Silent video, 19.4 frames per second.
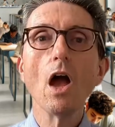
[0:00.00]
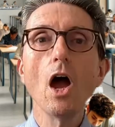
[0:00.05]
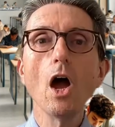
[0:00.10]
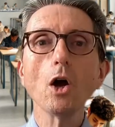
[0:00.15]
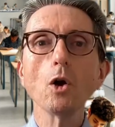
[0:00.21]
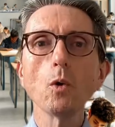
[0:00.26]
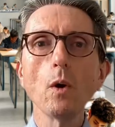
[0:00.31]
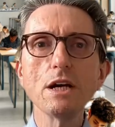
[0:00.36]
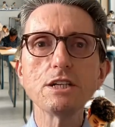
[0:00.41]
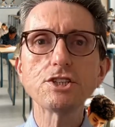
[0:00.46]

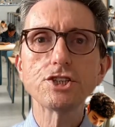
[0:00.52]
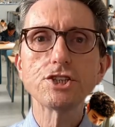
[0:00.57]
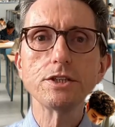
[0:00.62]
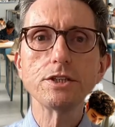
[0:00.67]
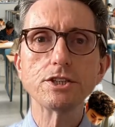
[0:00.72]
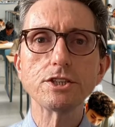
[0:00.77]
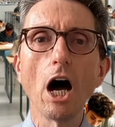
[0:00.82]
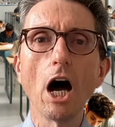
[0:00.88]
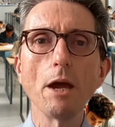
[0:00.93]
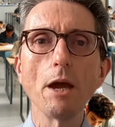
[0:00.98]
Question
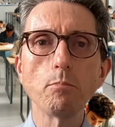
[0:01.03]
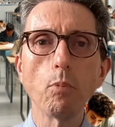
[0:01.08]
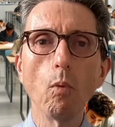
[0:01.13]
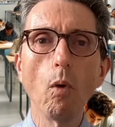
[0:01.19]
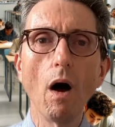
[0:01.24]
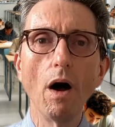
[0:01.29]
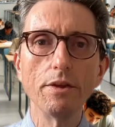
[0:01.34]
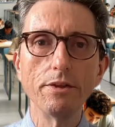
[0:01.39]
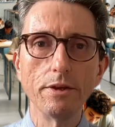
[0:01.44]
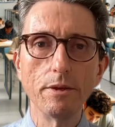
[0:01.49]
type
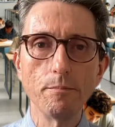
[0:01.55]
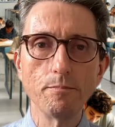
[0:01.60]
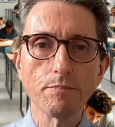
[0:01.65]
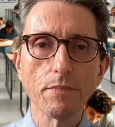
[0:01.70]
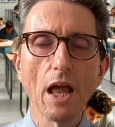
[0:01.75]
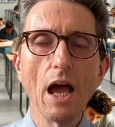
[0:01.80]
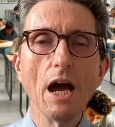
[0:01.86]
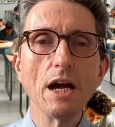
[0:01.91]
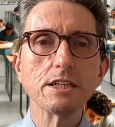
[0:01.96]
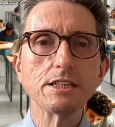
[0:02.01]
1.
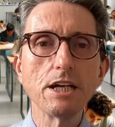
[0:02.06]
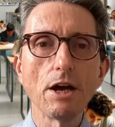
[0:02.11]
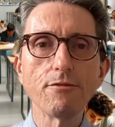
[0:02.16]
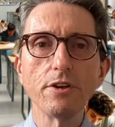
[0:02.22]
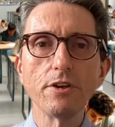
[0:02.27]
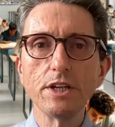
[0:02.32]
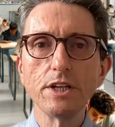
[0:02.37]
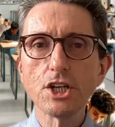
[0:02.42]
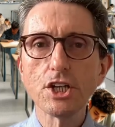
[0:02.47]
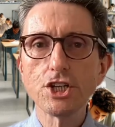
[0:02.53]

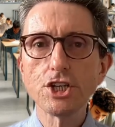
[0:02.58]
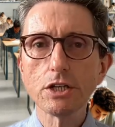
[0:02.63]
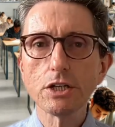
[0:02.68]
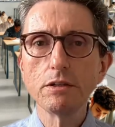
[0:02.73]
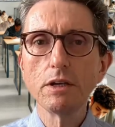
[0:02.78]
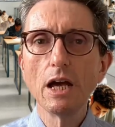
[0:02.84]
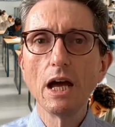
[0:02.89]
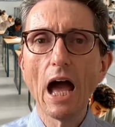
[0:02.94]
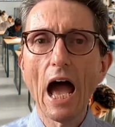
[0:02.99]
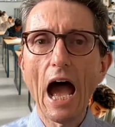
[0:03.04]

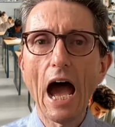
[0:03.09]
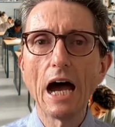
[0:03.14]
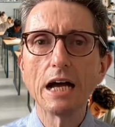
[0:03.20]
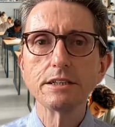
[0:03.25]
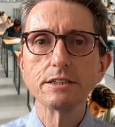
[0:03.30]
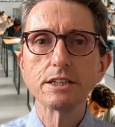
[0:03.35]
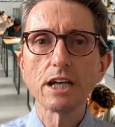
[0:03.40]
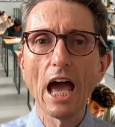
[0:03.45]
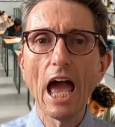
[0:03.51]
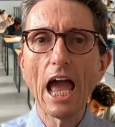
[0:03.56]
Definition
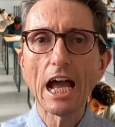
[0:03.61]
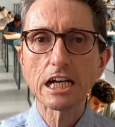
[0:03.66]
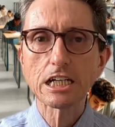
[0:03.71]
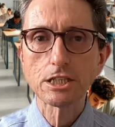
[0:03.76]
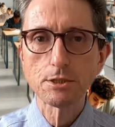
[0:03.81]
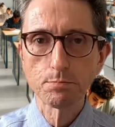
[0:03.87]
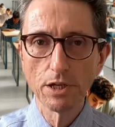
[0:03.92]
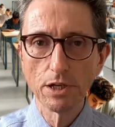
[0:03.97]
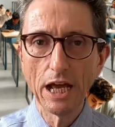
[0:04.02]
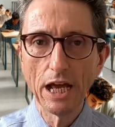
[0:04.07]
and
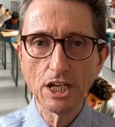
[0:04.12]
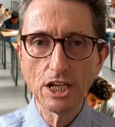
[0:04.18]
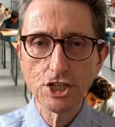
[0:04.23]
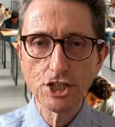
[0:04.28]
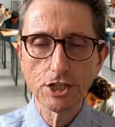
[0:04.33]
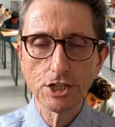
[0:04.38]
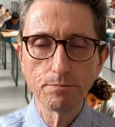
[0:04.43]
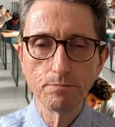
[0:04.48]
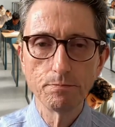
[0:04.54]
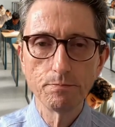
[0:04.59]

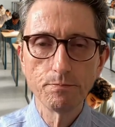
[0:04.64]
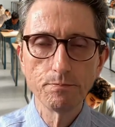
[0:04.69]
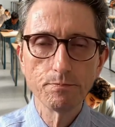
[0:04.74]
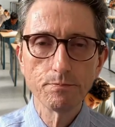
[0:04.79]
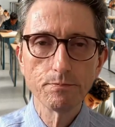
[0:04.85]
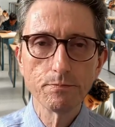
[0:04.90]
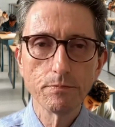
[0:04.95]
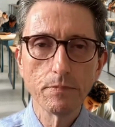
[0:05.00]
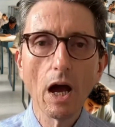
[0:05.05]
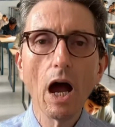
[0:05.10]
explanation.
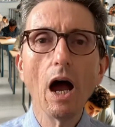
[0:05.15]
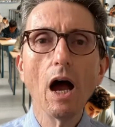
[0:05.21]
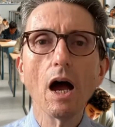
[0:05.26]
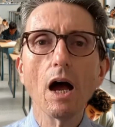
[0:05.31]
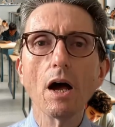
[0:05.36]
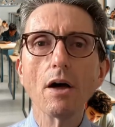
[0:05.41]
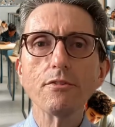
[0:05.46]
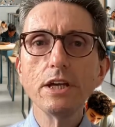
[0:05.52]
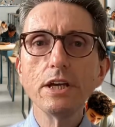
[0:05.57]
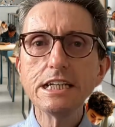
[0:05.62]

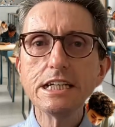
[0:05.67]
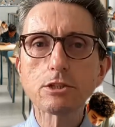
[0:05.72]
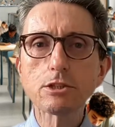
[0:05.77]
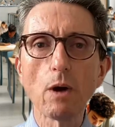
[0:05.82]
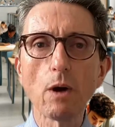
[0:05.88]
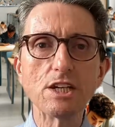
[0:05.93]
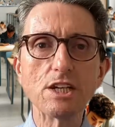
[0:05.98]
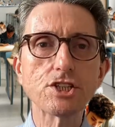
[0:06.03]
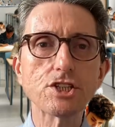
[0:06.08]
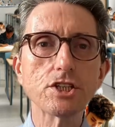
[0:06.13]
These
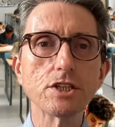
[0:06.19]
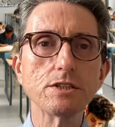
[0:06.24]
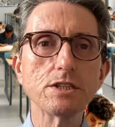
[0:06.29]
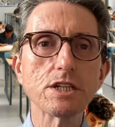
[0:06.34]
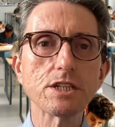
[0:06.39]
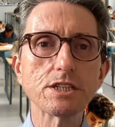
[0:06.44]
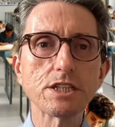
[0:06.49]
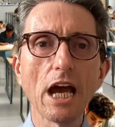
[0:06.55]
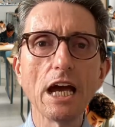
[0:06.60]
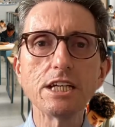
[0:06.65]

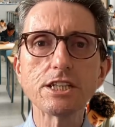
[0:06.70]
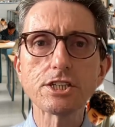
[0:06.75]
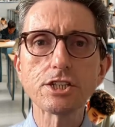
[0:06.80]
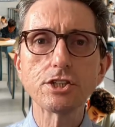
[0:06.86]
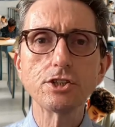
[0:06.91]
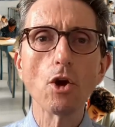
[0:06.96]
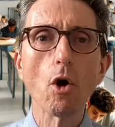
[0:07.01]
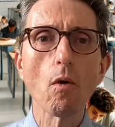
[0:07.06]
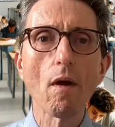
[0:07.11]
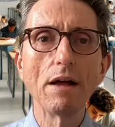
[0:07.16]
questions test
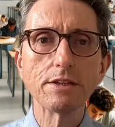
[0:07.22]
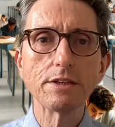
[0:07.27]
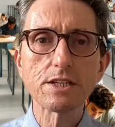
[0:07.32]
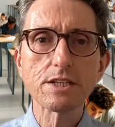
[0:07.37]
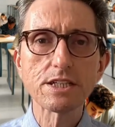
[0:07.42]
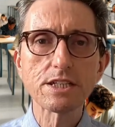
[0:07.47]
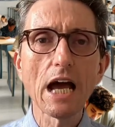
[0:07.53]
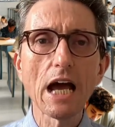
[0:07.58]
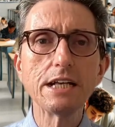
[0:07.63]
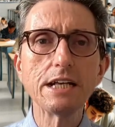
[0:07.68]
your
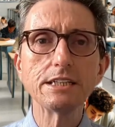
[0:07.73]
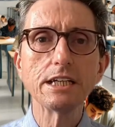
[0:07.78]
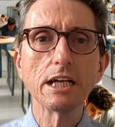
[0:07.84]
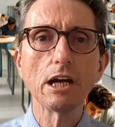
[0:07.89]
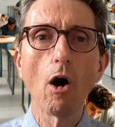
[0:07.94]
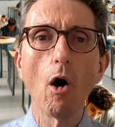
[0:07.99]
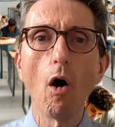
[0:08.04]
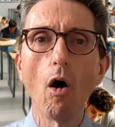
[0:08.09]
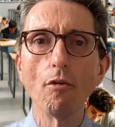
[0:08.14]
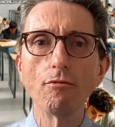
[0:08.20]
understanding
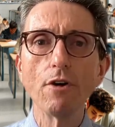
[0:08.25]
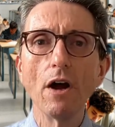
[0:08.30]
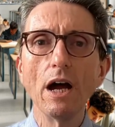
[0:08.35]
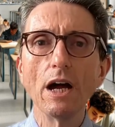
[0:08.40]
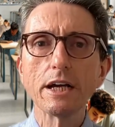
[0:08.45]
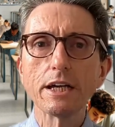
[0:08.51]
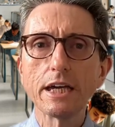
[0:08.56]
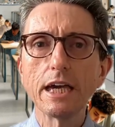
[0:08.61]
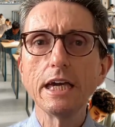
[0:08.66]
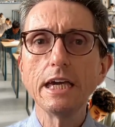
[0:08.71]
of
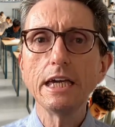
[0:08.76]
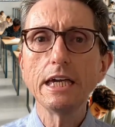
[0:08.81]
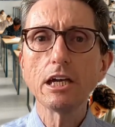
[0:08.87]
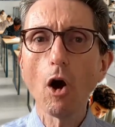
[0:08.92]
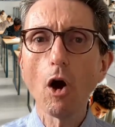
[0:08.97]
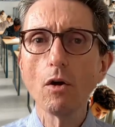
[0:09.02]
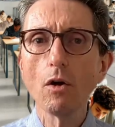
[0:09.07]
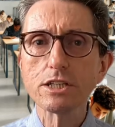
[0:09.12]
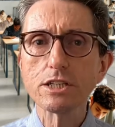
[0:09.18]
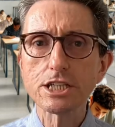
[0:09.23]
key
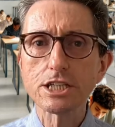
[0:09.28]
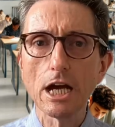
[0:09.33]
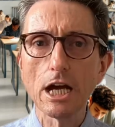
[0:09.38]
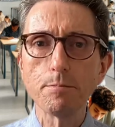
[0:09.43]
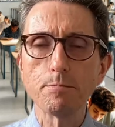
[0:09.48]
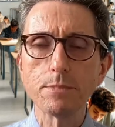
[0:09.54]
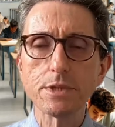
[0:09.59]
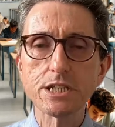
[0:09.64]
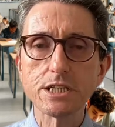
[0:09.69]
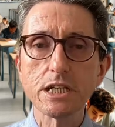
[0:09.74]

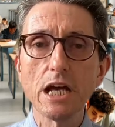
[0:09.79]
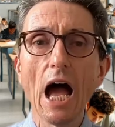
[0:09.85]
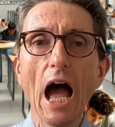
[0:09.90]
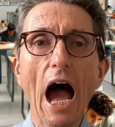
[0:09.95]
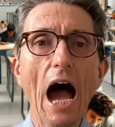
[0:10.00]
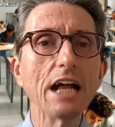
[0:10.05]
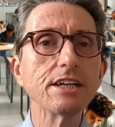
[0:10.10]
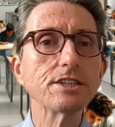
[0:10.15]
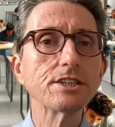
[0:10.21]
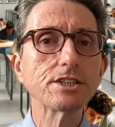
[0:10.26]
concepts
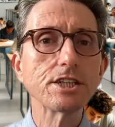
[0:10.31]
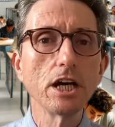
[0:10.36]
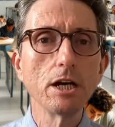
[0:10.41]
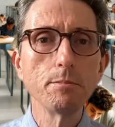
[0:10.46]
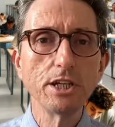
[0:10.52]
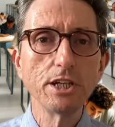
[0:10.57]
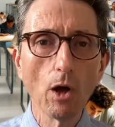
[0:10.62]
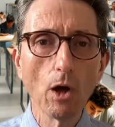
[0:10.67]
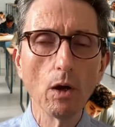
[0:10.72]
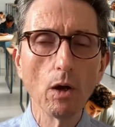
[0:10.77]
and
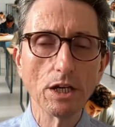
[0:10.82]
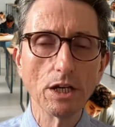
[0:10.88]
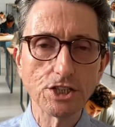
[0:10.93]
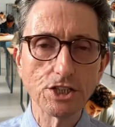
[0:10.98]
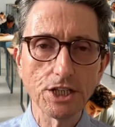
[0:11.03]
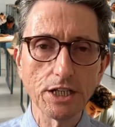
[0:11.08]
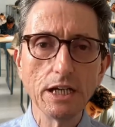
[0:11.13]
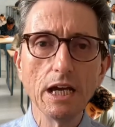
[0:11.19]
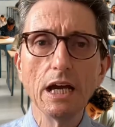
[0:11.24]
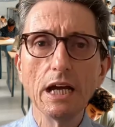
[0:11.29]

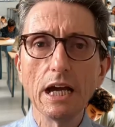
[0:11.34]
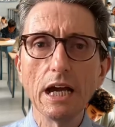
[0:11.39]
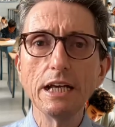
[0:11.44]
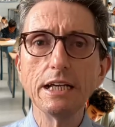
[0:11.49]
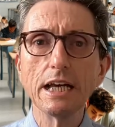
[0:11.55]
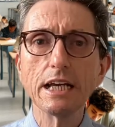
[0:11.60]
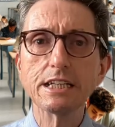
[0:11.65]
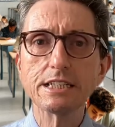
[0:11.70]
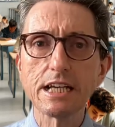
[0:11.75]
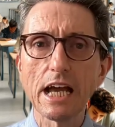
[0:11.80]
terminology in
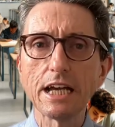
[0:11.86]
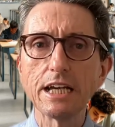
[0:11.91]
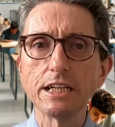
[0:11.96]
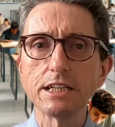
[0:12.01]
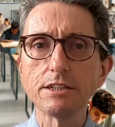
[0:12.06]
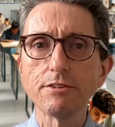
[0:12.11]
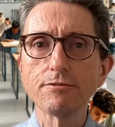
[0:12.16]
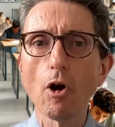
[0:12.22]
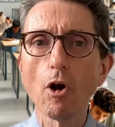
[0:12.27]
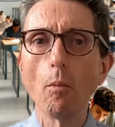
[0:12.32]

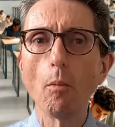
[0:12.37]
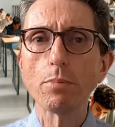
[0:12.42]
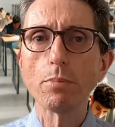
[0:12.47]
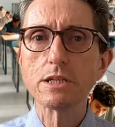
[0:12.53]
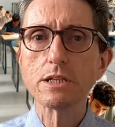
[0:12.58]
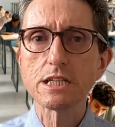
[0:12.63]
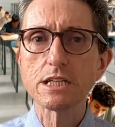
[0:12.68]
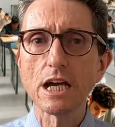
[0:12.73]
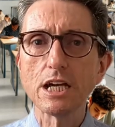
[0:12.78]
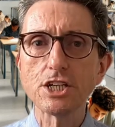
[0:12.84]
executive
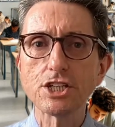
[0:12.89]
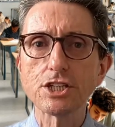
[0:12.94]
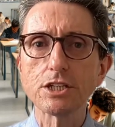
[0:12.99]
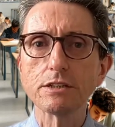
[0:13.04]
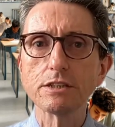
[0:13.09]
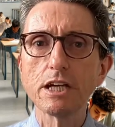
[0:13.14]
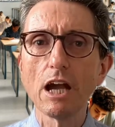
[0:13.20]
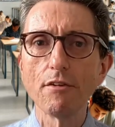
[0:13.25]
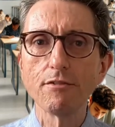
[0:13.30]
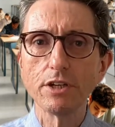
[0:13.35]

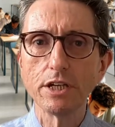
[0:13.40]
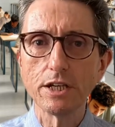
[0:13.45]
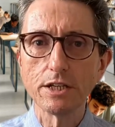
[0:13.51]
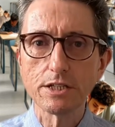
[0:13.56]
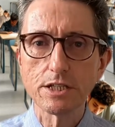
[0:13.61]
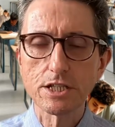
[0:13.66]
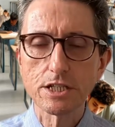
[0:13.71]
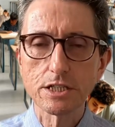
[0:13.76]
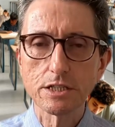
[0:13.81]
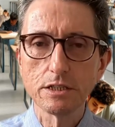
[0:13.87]
compensation
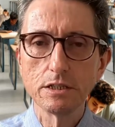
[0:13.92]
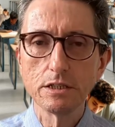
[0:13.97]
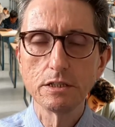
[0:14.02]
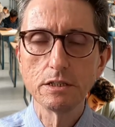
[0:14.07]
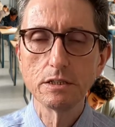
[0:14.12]
governance.